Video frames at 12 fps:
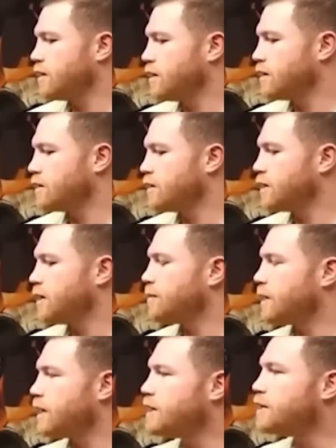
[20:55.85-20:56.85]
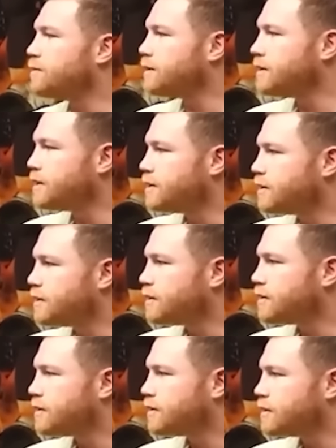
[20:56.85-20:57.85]
pounds, was also
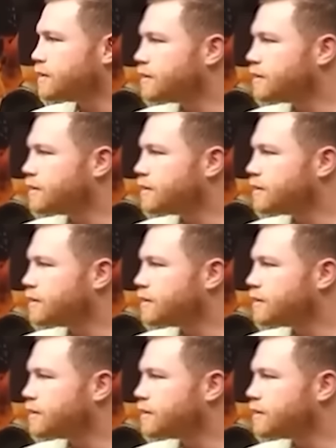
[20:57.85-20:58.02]
discussed.